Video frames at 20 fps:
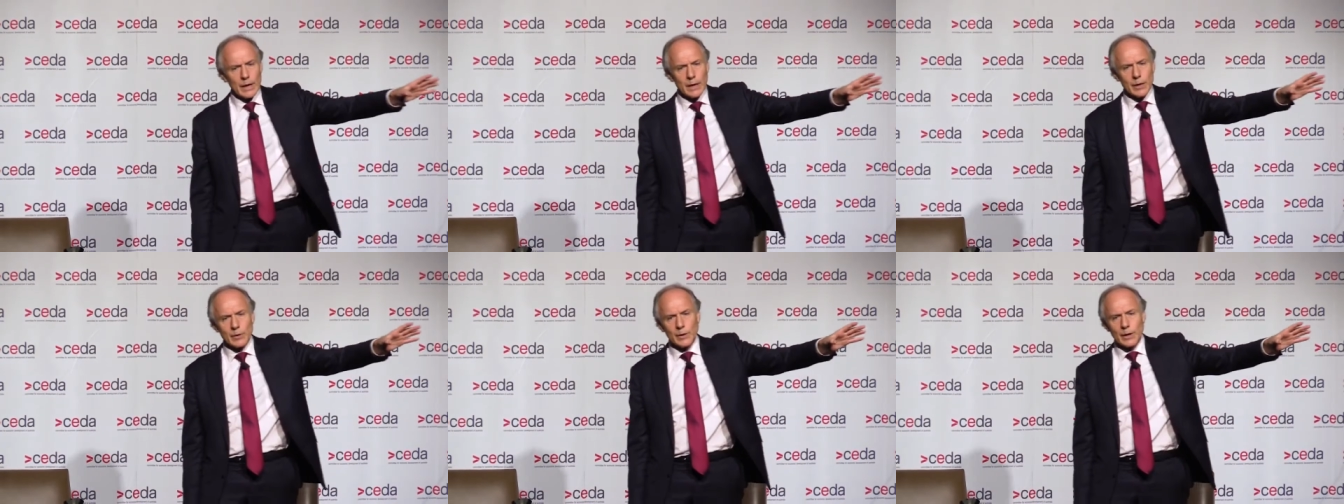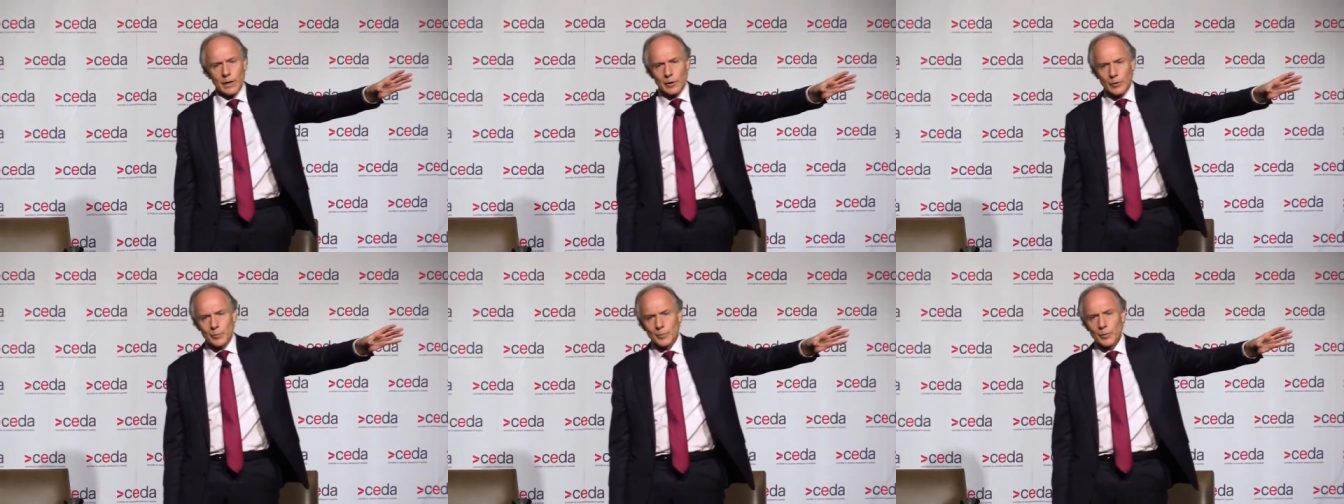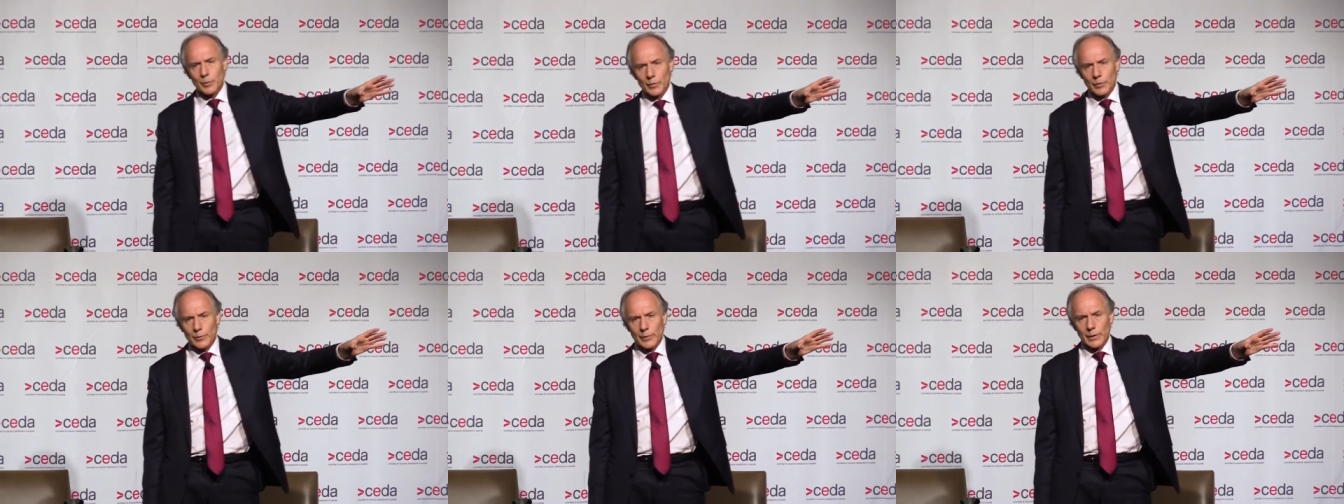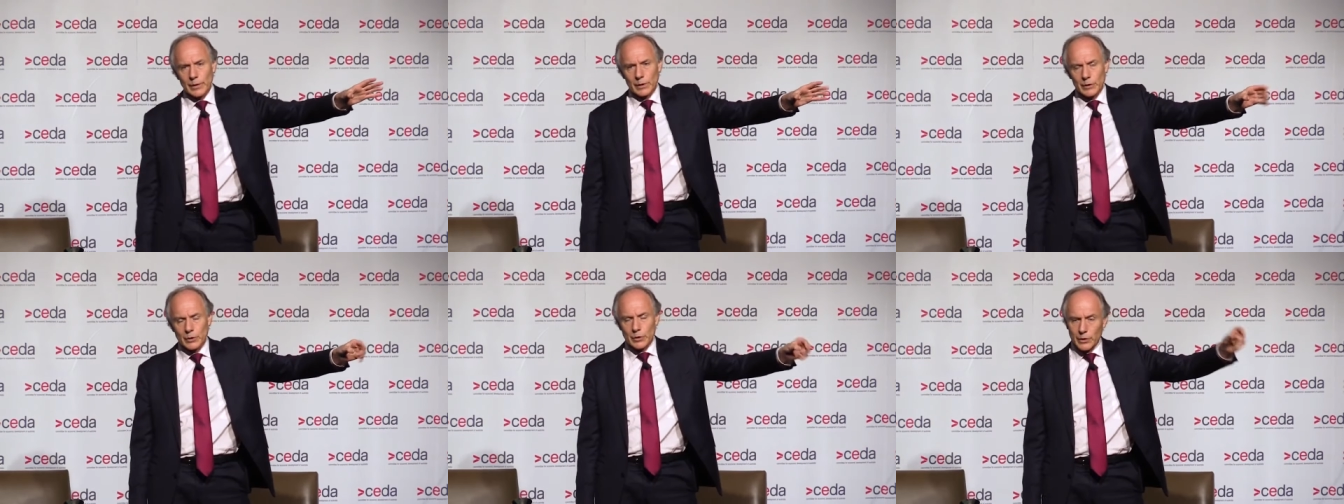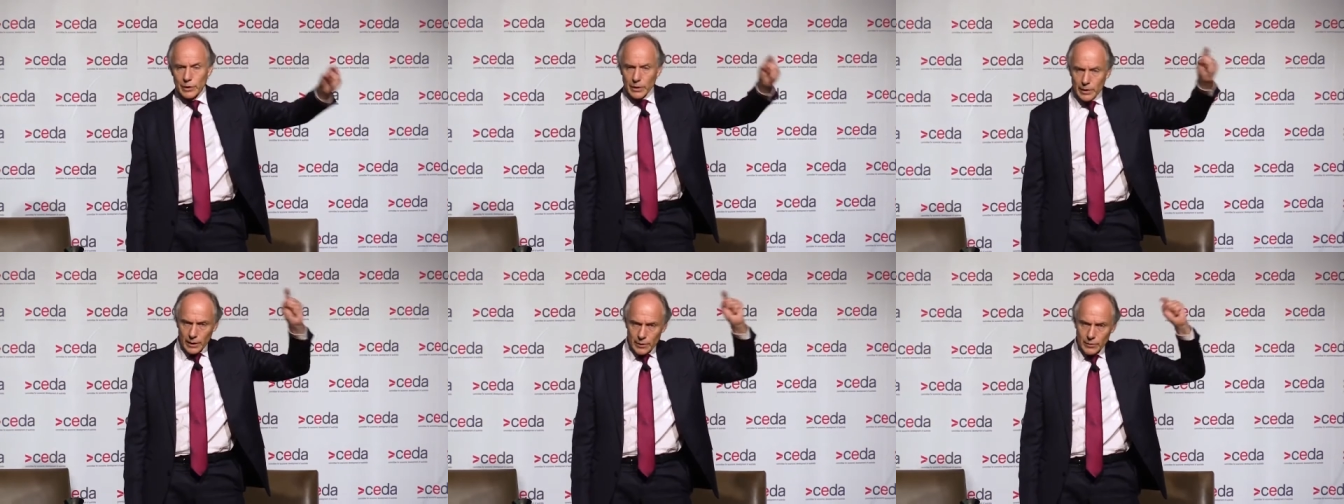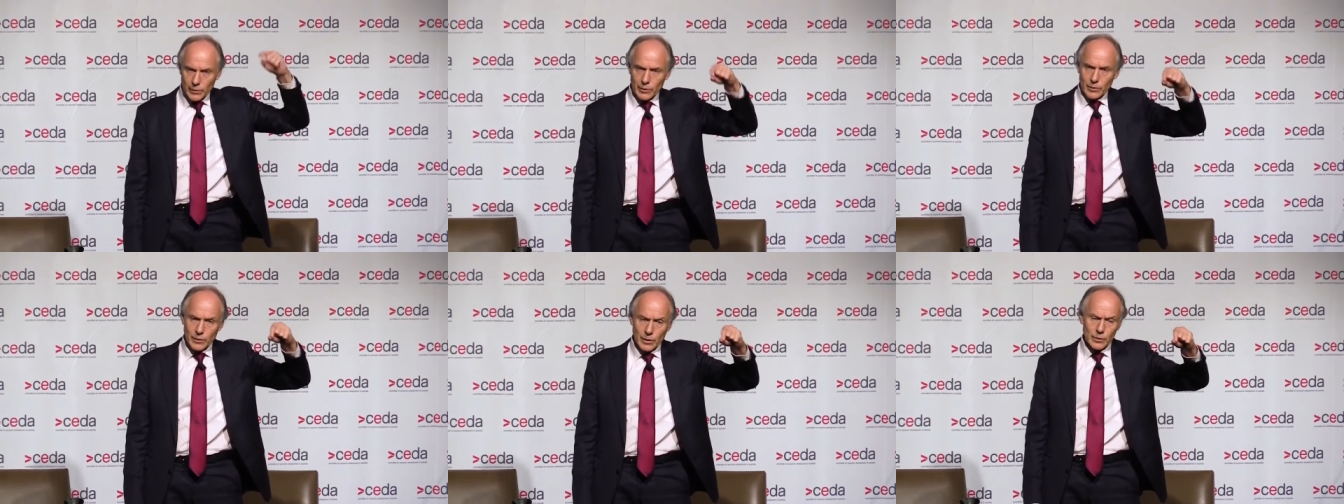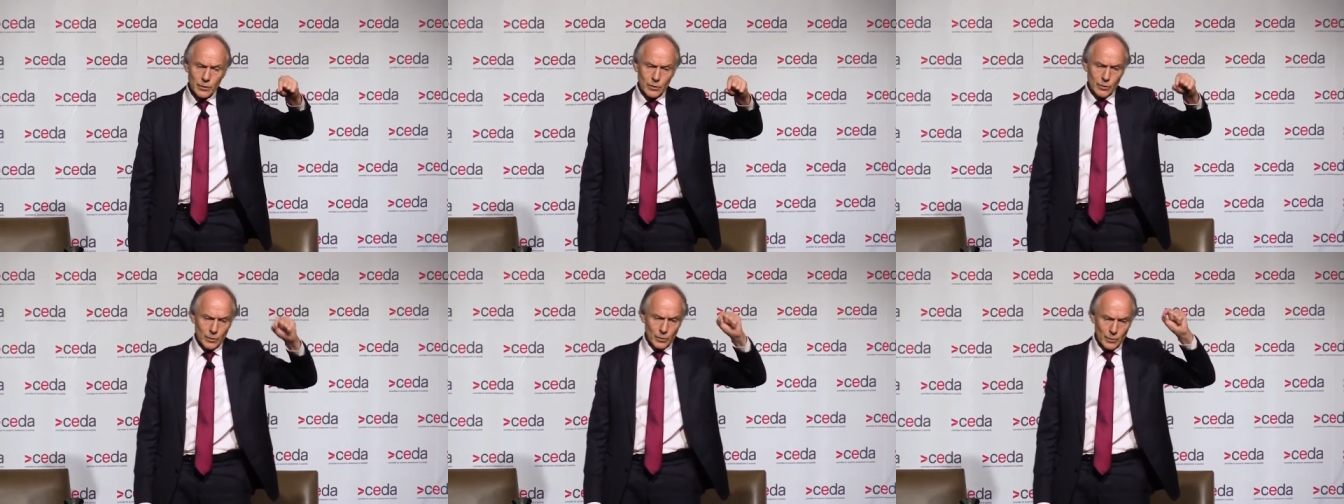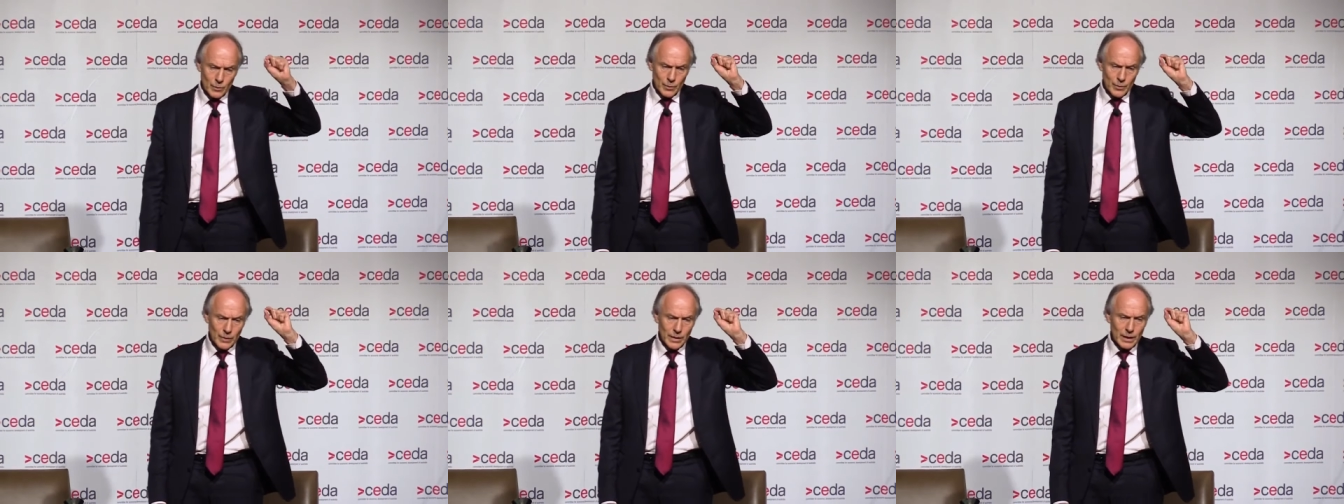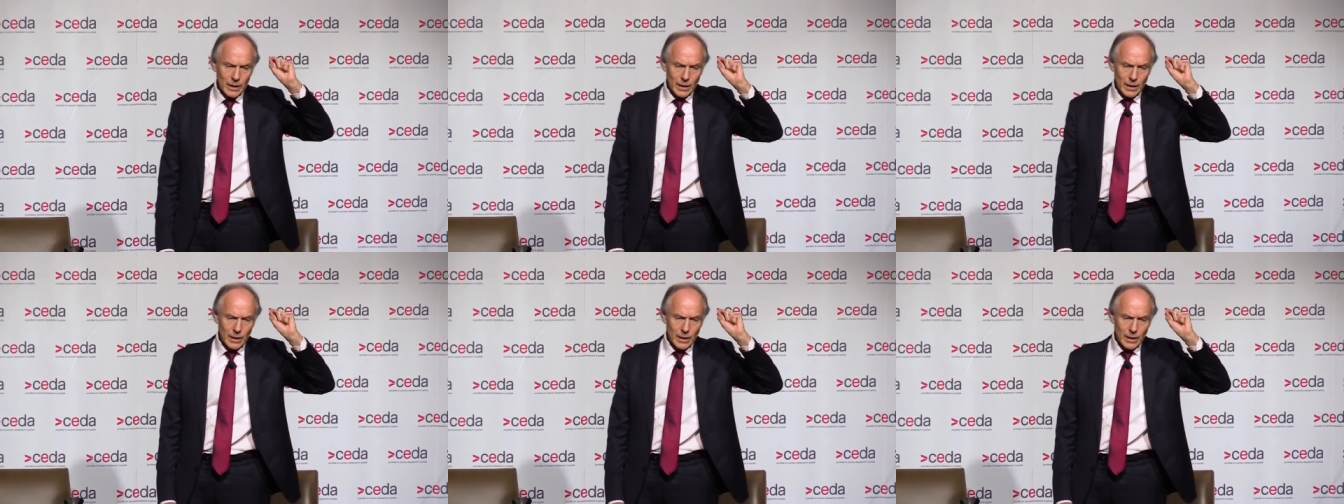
our exports of LNG, as I said to you,